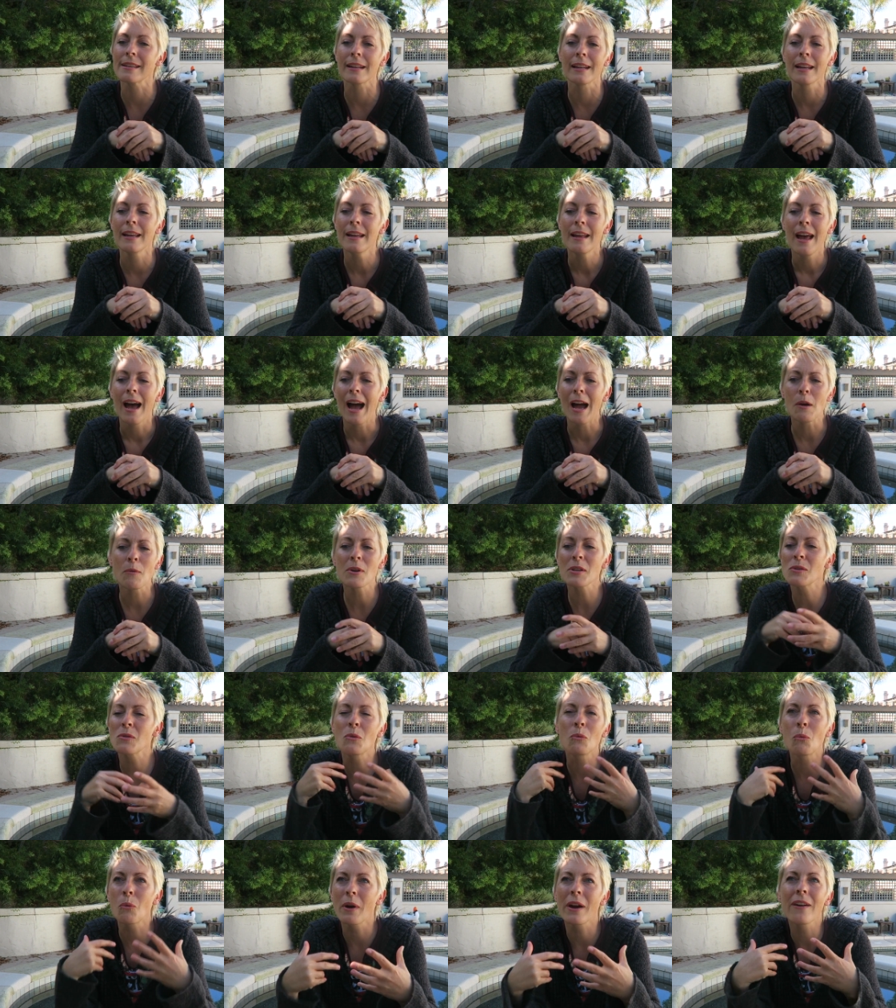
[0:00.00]
And I
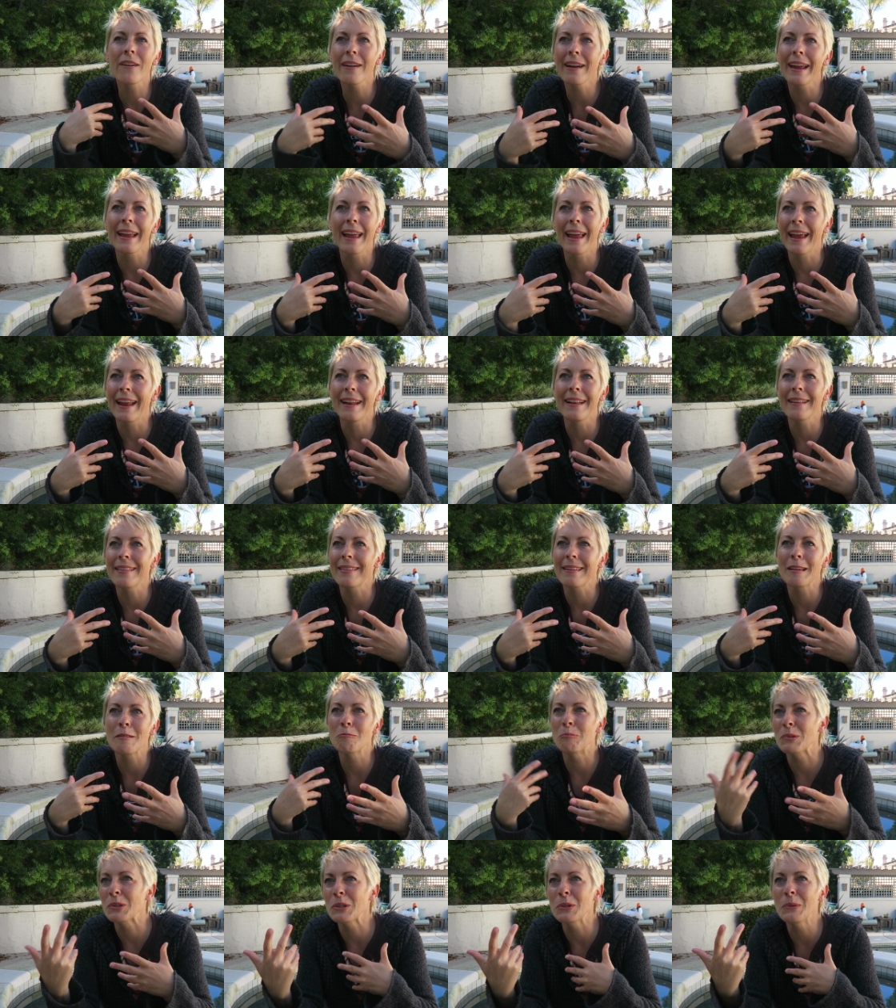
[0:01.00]
wasn't wearing
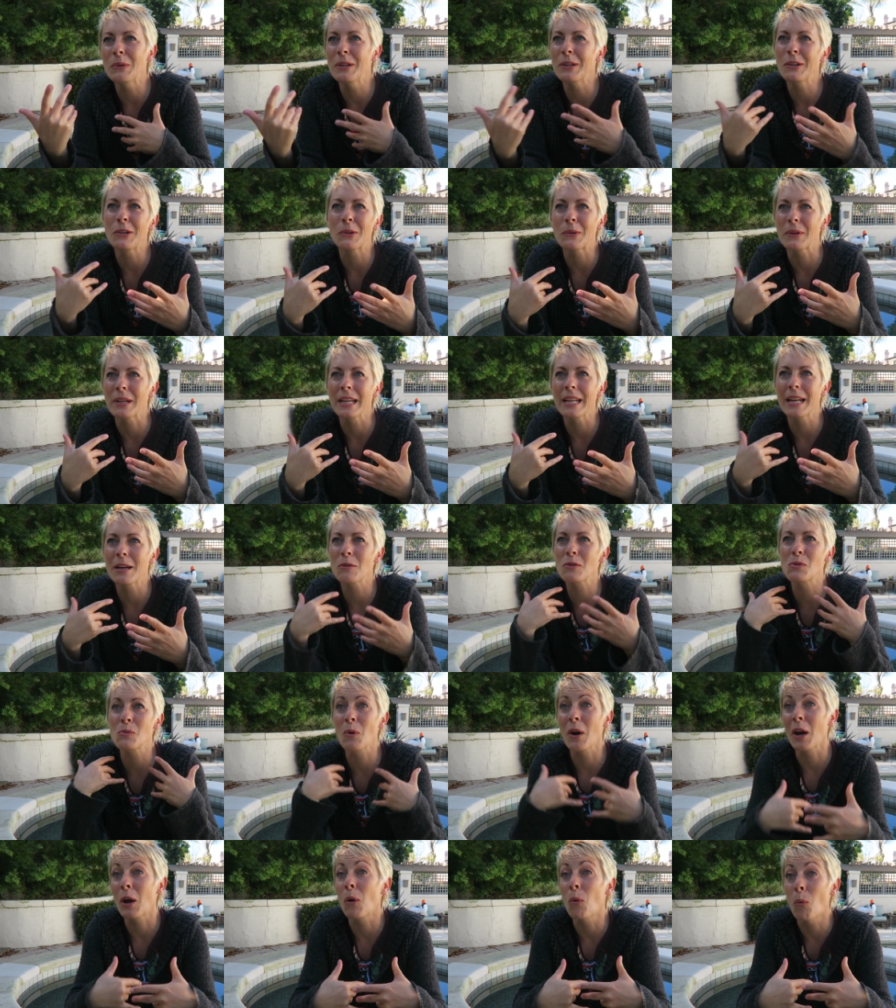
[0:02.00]
anything blue and green. I
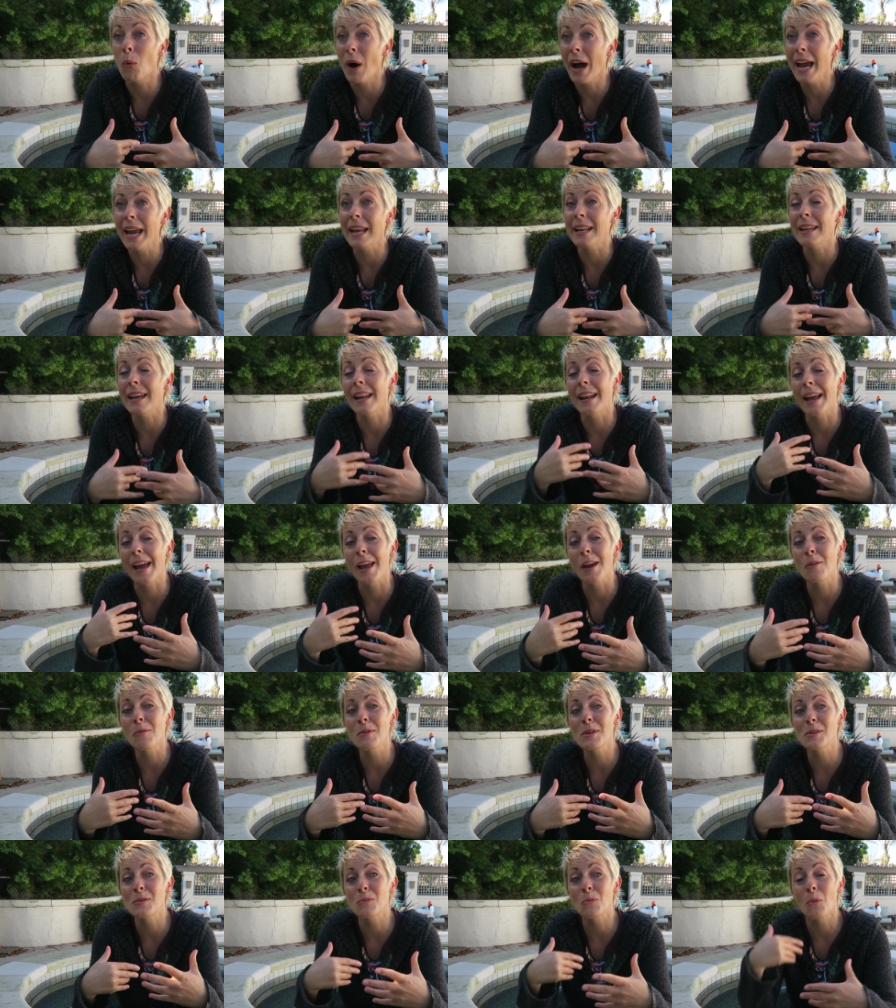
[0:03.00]
was wearing white, and I
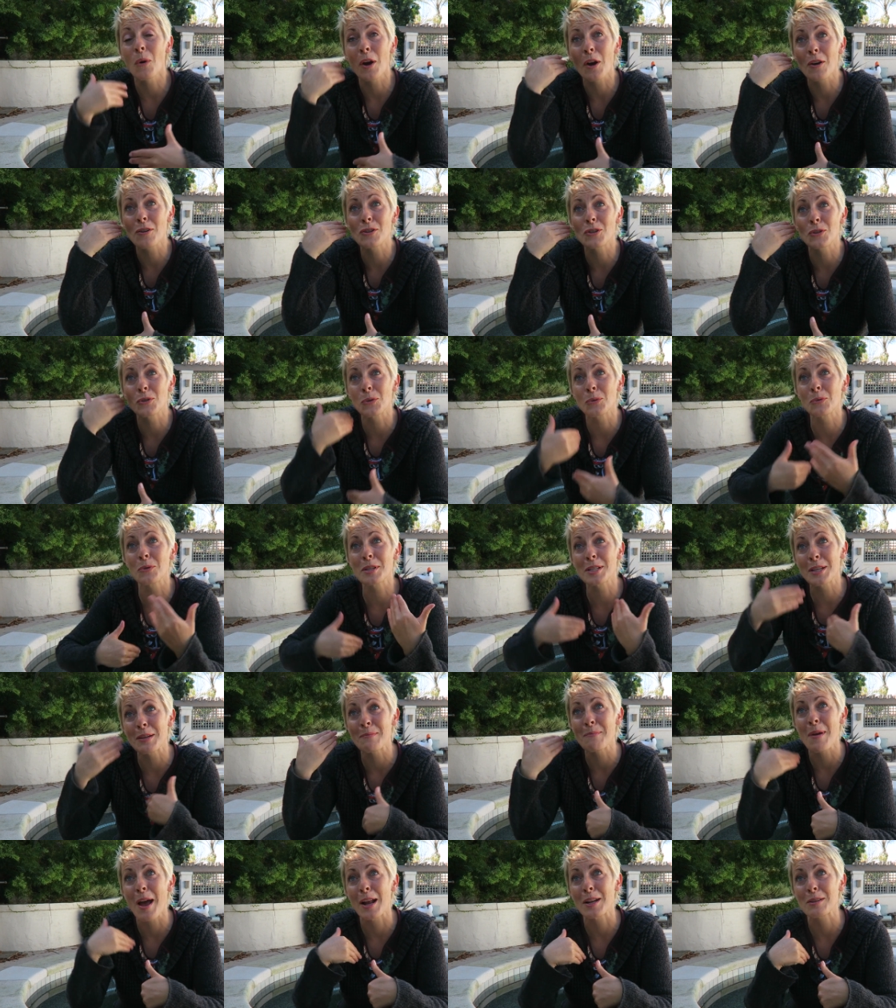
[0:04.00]
always wear jewelry
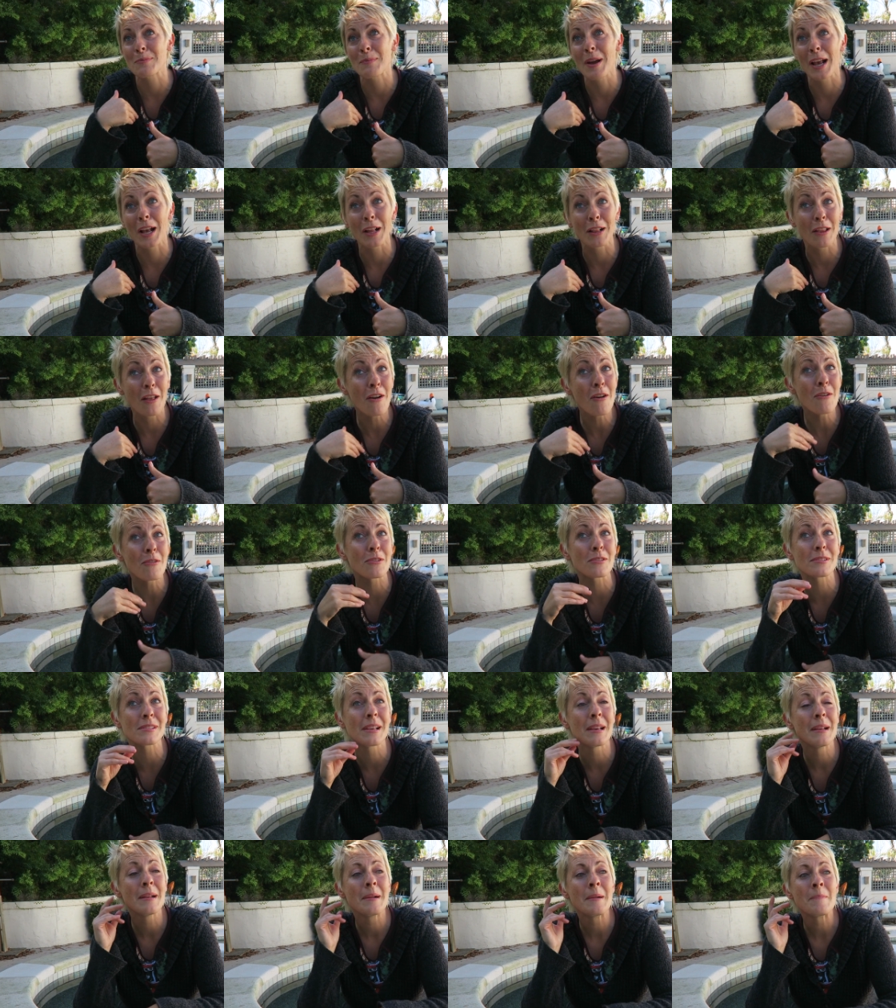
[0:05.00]
to match my
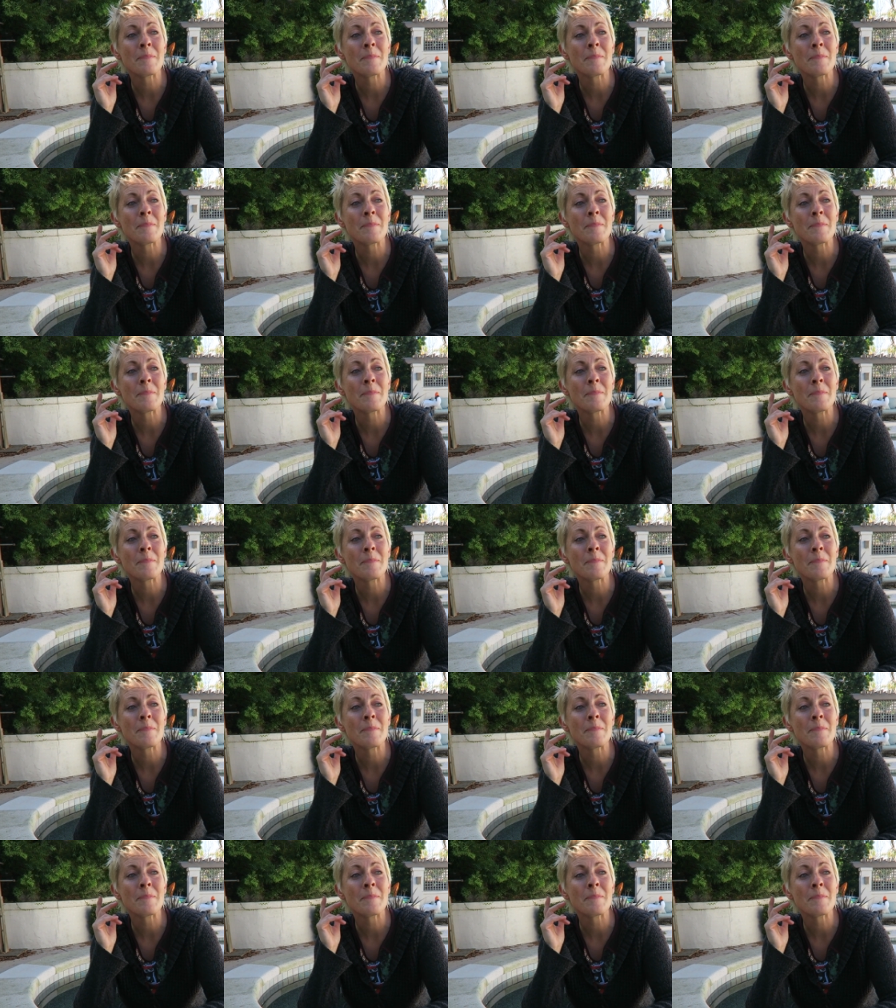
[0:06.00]
clothes.